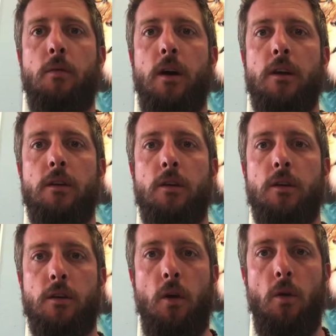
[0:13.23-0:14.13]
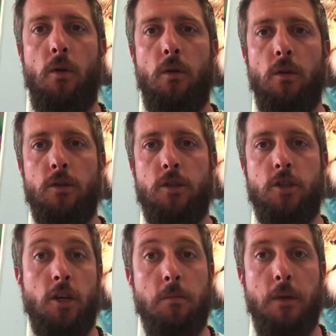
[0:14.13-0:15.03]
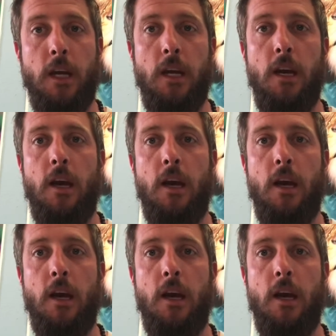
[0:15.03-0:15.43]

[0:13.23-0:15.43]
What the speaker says: what your goal should be,